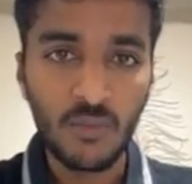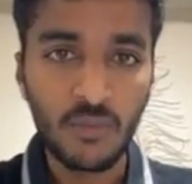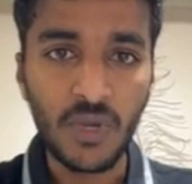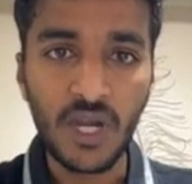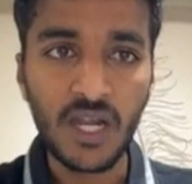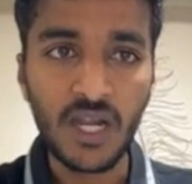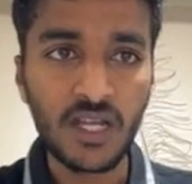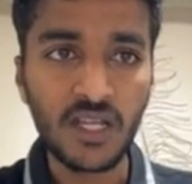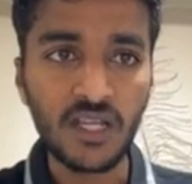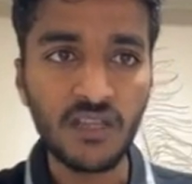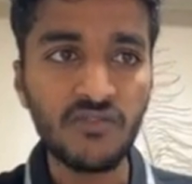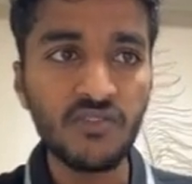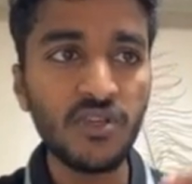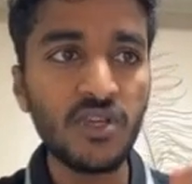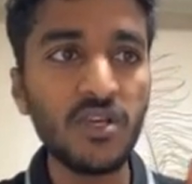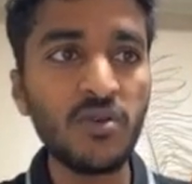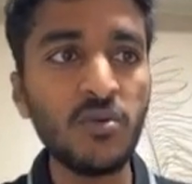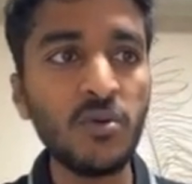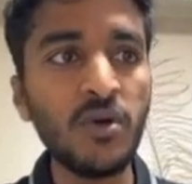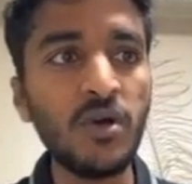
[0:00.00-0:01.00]
But if
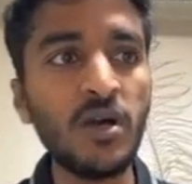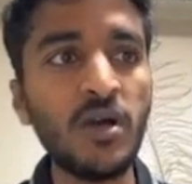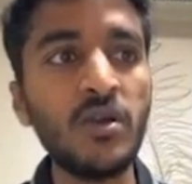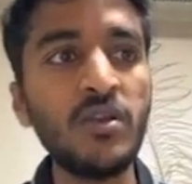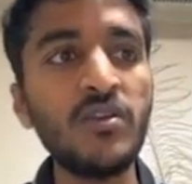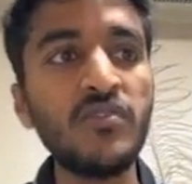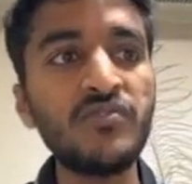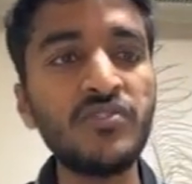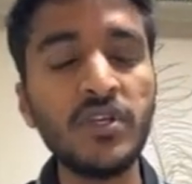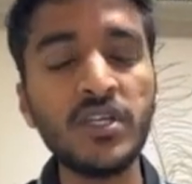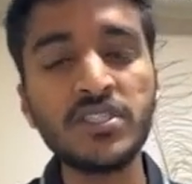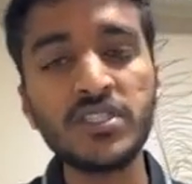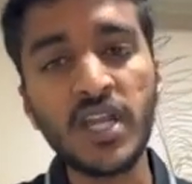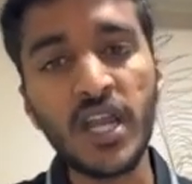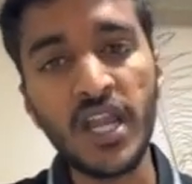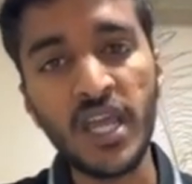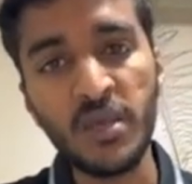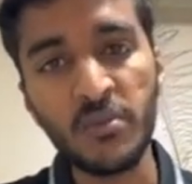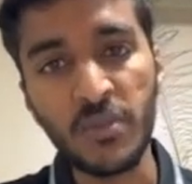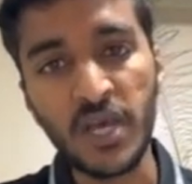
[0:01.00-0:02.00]
you are
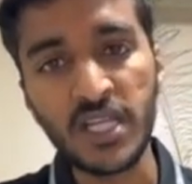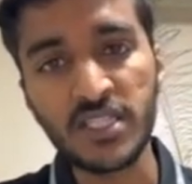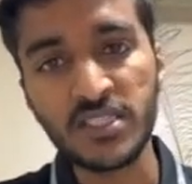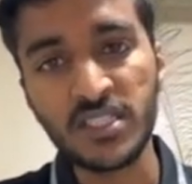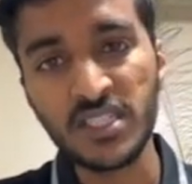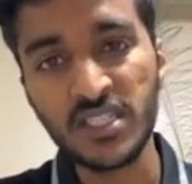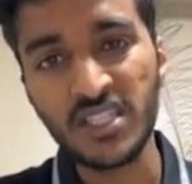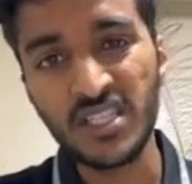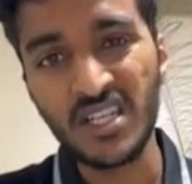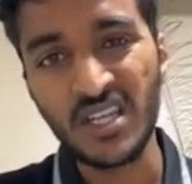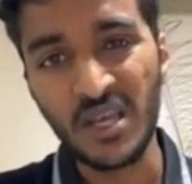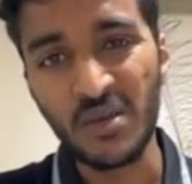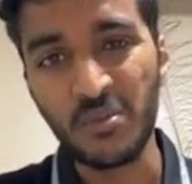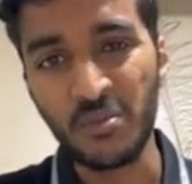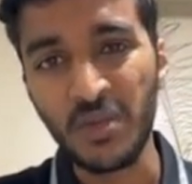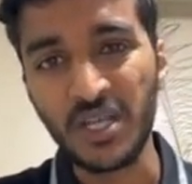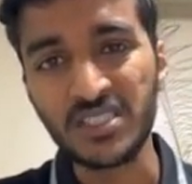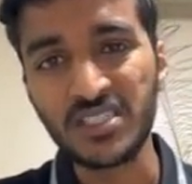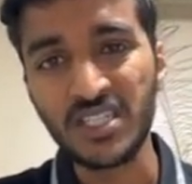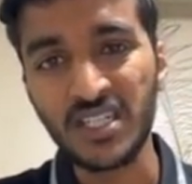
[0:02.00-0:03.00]
studying
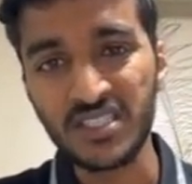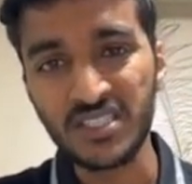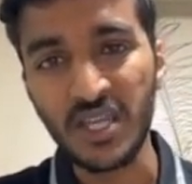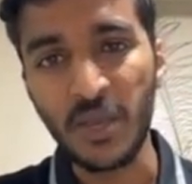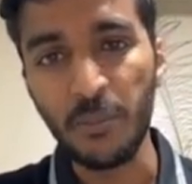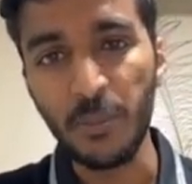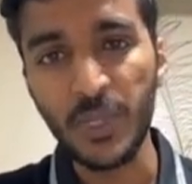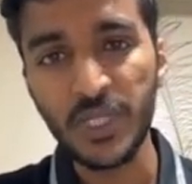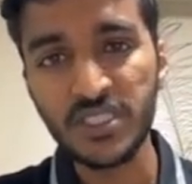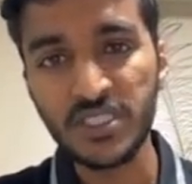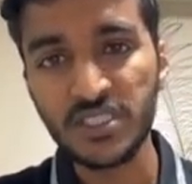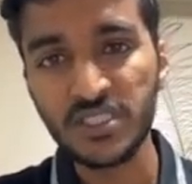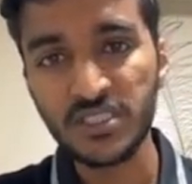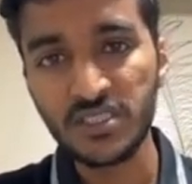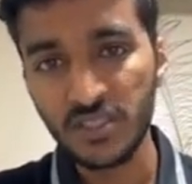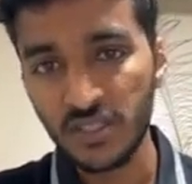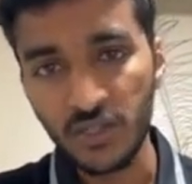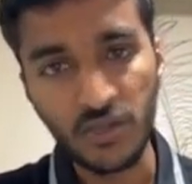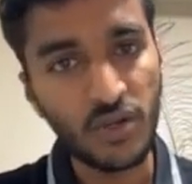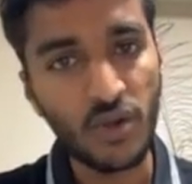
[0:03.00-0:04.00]
masters MINch,
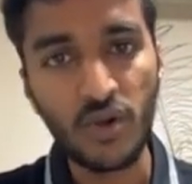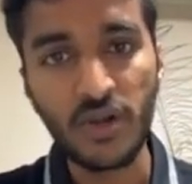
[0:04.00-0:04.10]
you